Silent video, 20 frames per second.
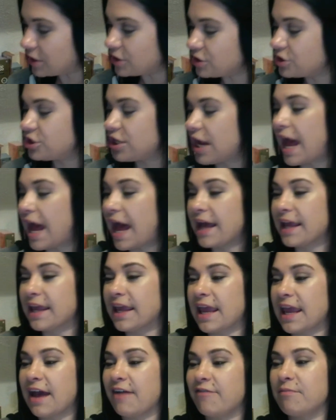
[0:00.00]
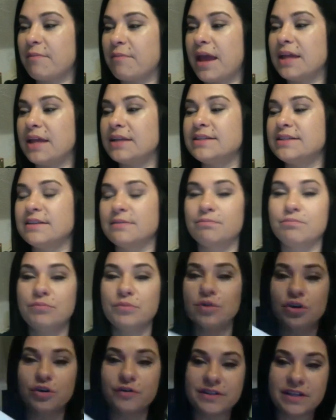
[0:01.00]
Jackie. I've made some
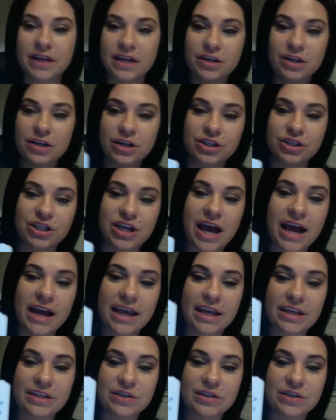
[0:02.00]
moves under Jackie.